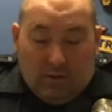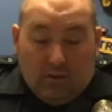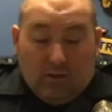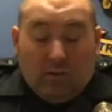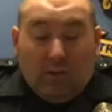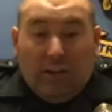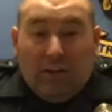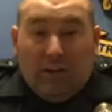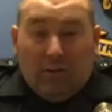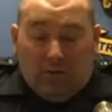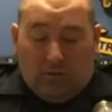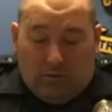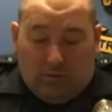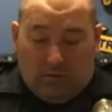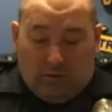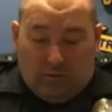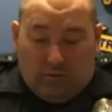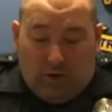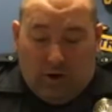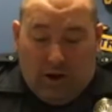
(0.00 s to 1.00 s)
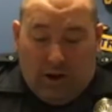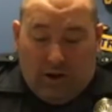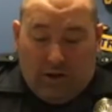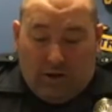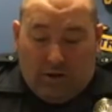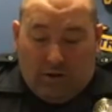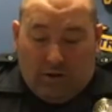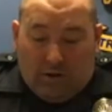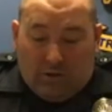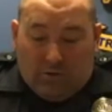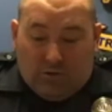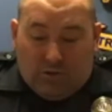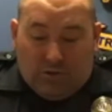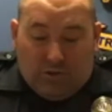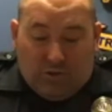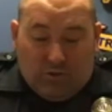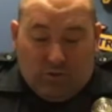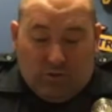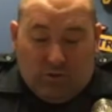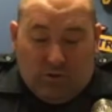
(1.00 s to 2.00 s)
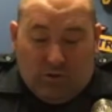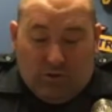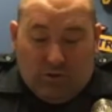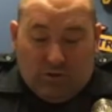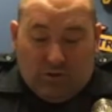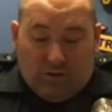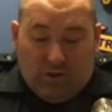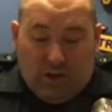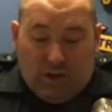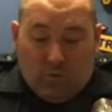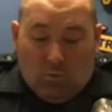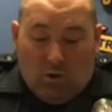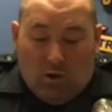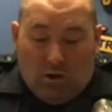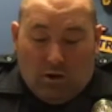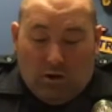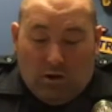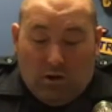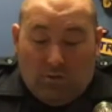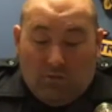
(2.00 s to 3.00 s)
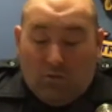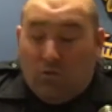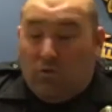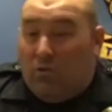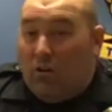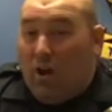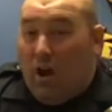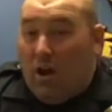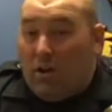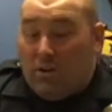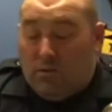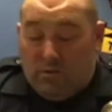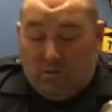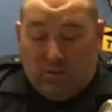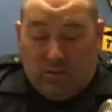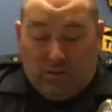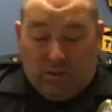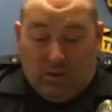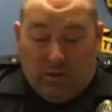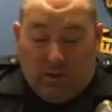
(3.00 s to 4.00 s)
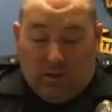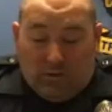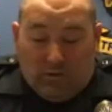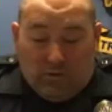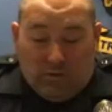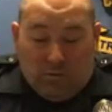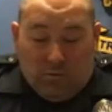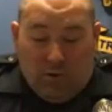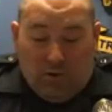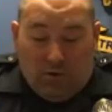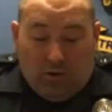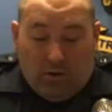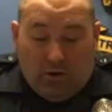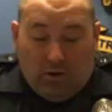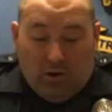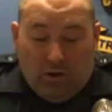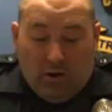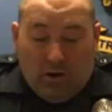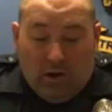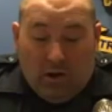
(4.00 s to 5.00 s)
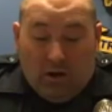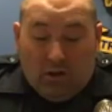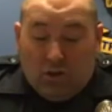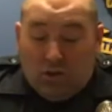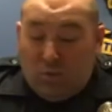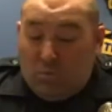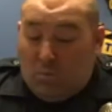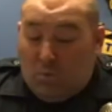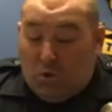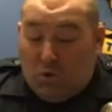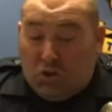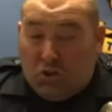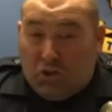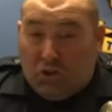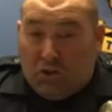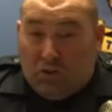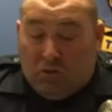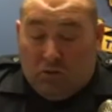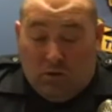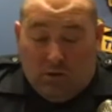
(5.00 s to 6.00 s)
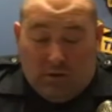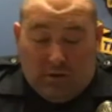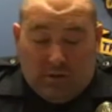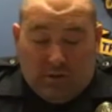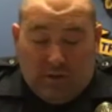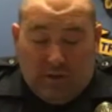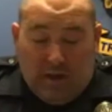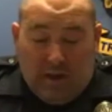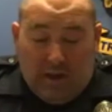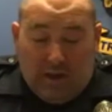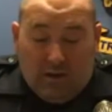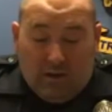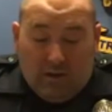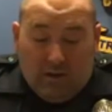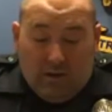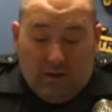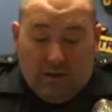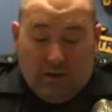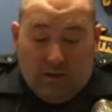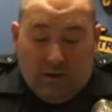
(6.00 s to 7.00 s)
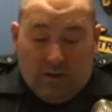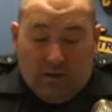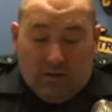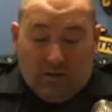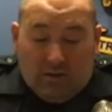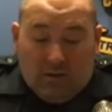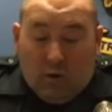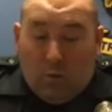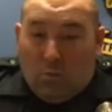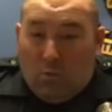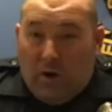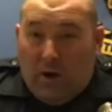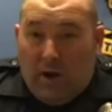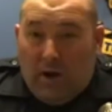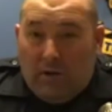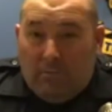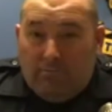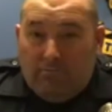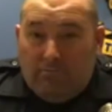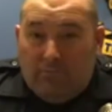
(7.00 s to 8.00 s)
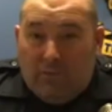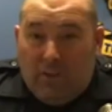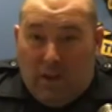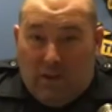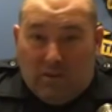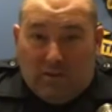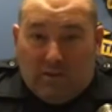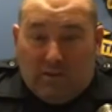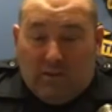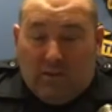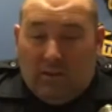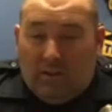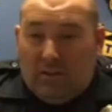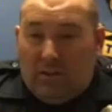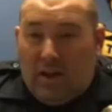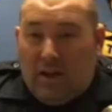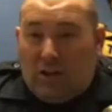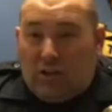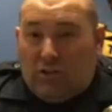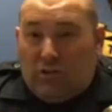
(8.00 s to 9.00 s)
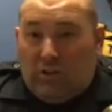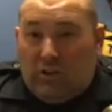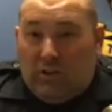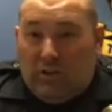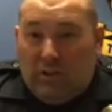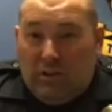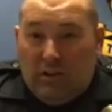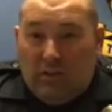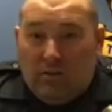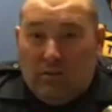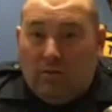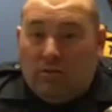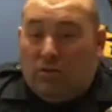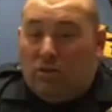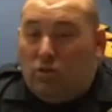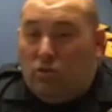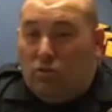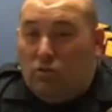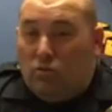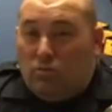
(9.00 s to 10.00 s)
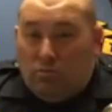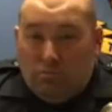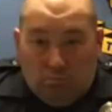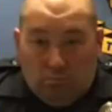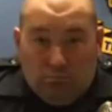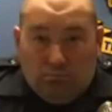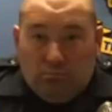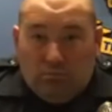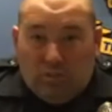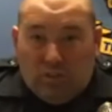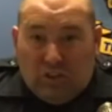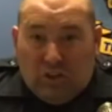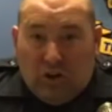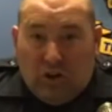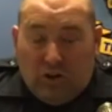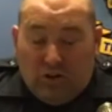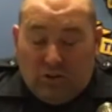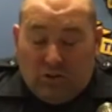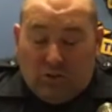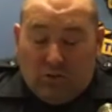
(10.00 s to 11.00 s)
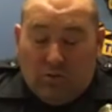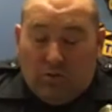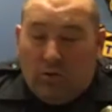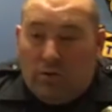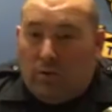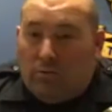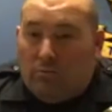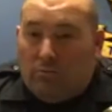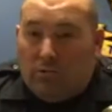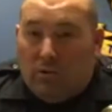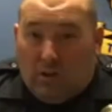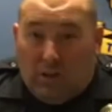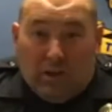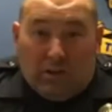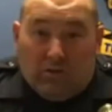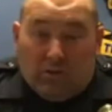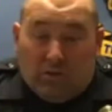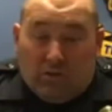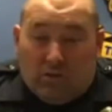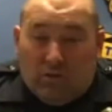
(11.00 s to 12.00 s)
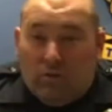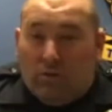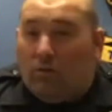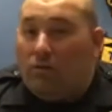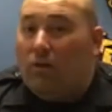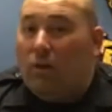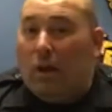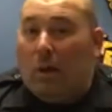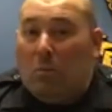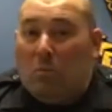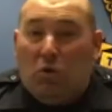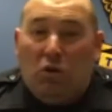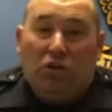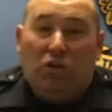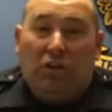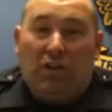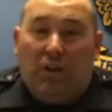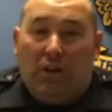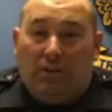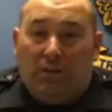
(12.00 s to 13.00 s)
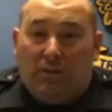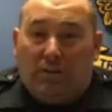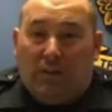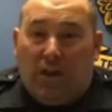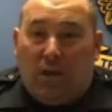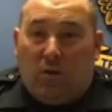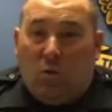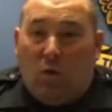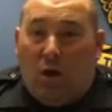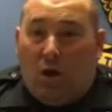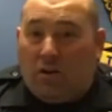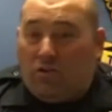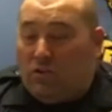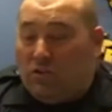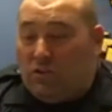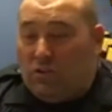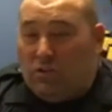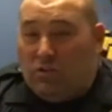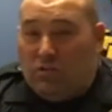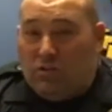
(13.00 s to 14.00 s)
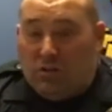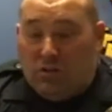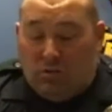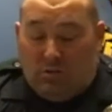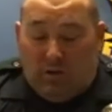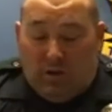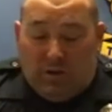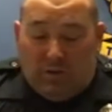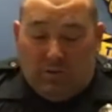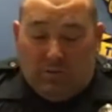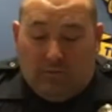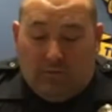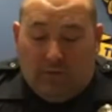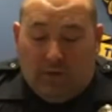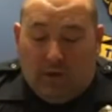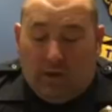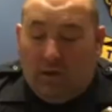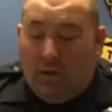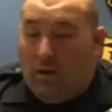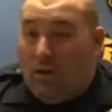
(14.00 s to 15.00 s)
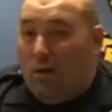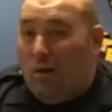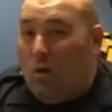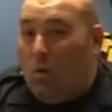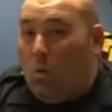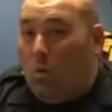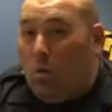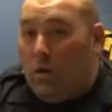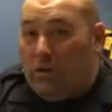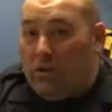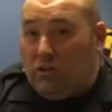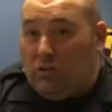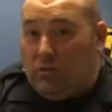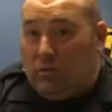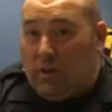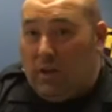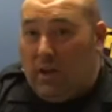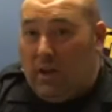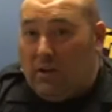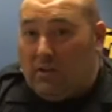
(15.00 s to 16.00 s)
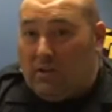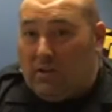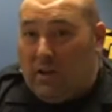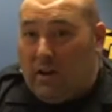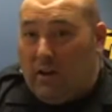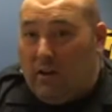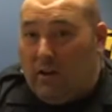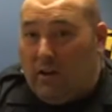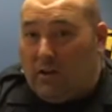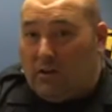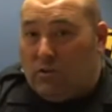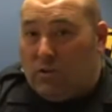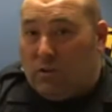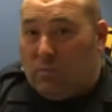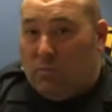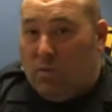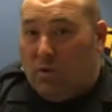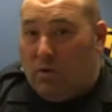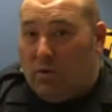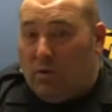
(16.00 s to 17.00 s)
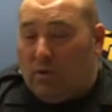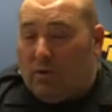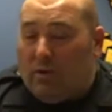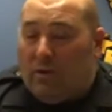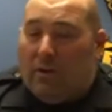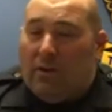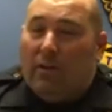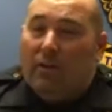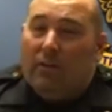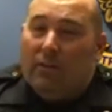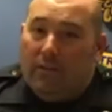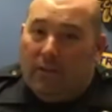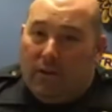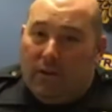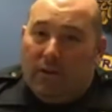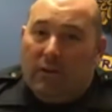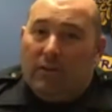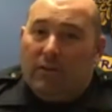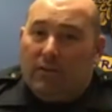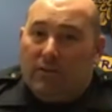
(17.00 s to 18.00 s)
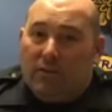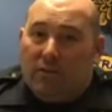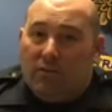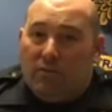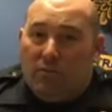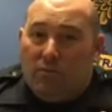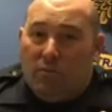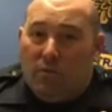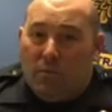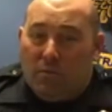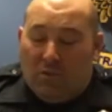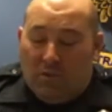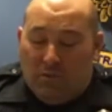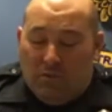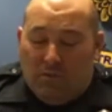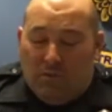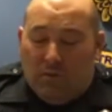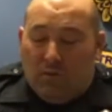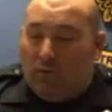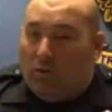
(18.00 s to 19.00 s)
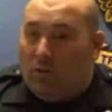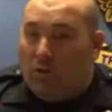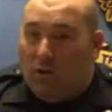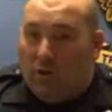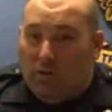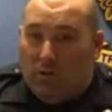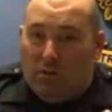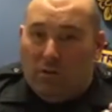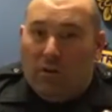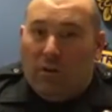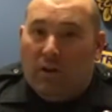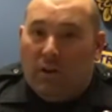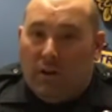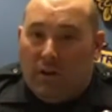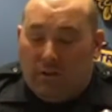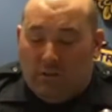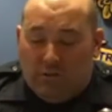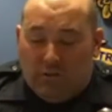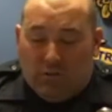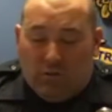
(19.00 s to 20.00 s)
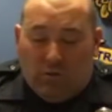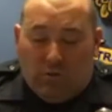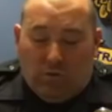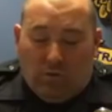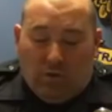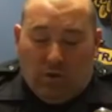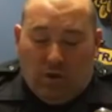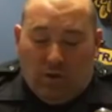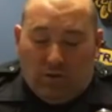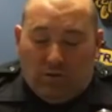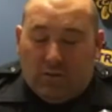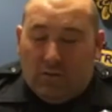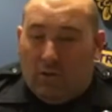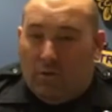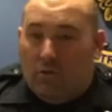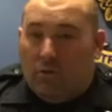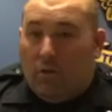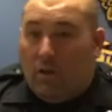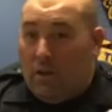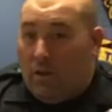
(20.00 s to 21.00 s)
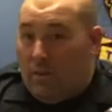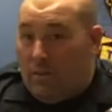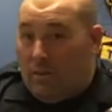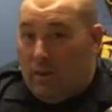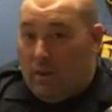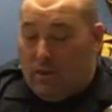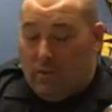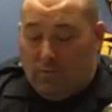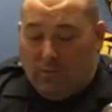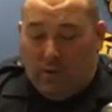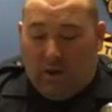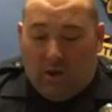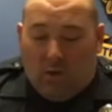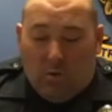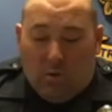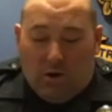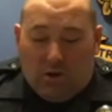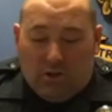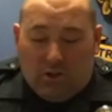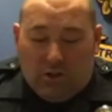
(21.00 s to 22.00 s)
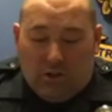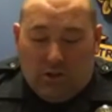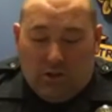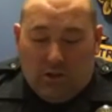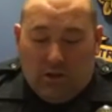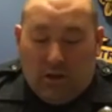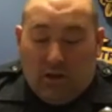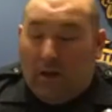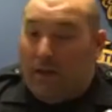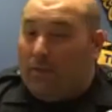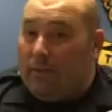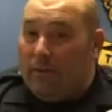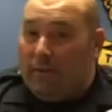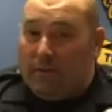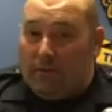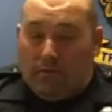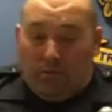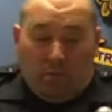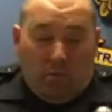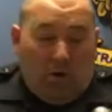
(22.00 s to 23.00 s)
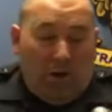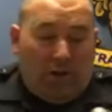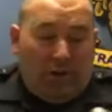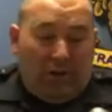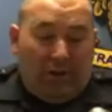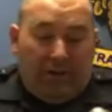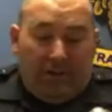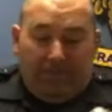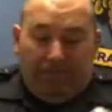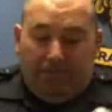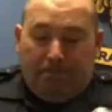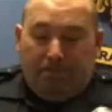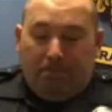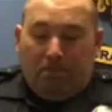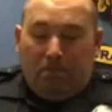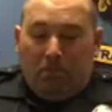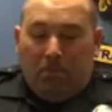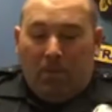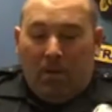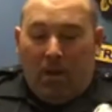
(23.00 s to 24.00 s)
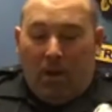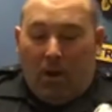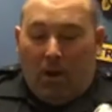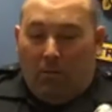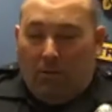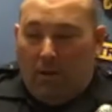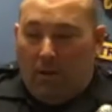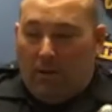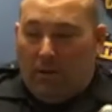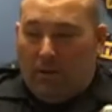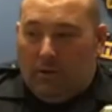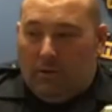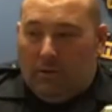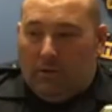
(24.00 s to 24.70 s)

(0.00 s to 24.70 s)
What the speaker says: legal to ride an electric scooter on the sidewalk if you're not using the electric motor and just pushing it along instead? So Brett, yes, it is actually legal to sit on a scooter, electric scooter, push it down the sidewalk just using your legs and feet. Once you engage that electric motor, then it needs to conform to the vehicle code and the scooter laws. So thank you for that question, and thanks for watching. All right.